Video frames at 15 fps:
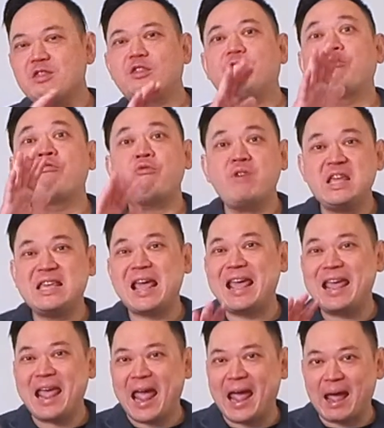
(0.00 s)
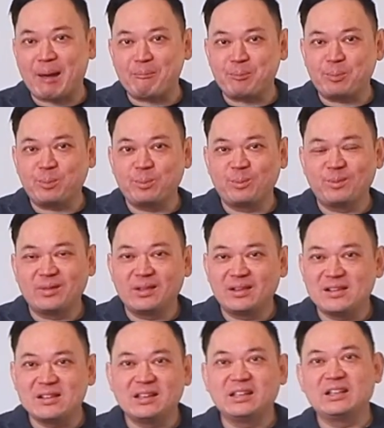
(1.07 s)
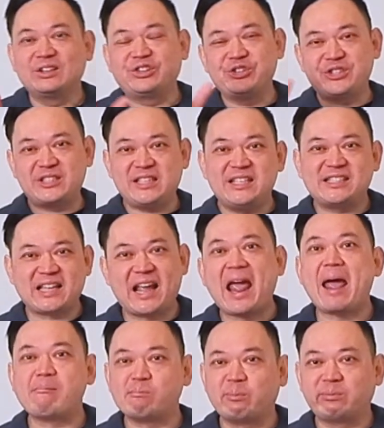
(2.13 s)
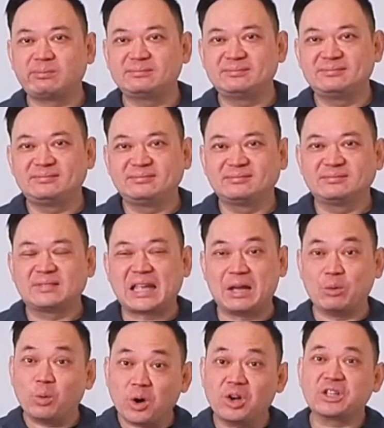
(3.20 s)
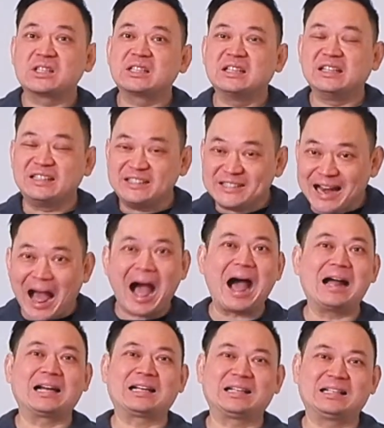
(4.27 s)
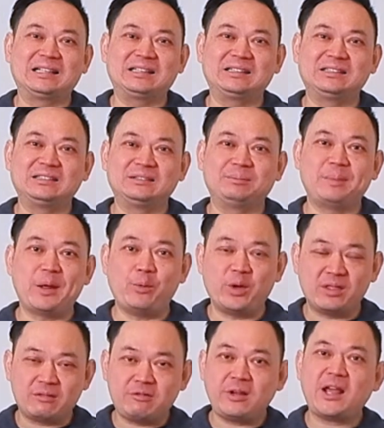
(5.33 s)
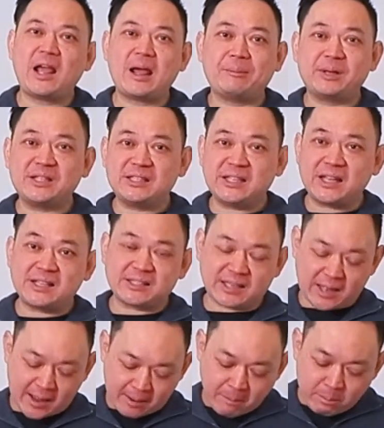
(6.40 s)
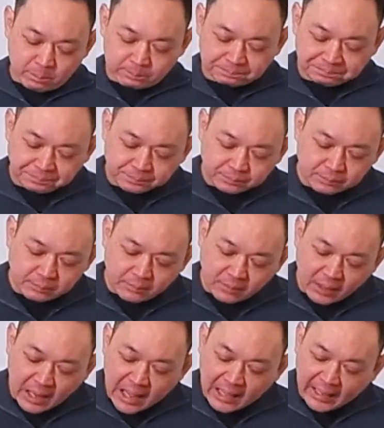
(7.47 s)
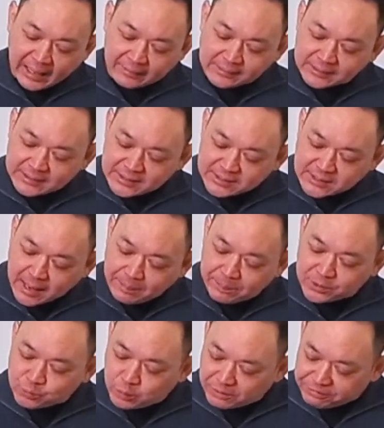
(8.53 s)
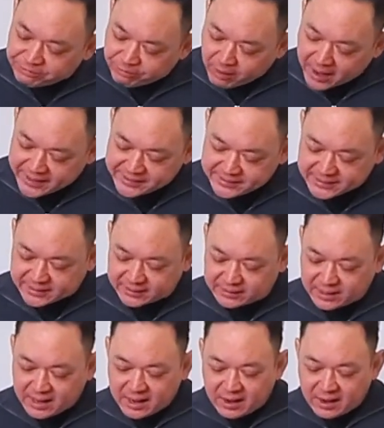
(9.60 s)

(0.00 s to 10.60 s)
3 a.m. to 6 a.m. It was dark. Between 3 a.m. and 6 a.m. And the disciples were frightened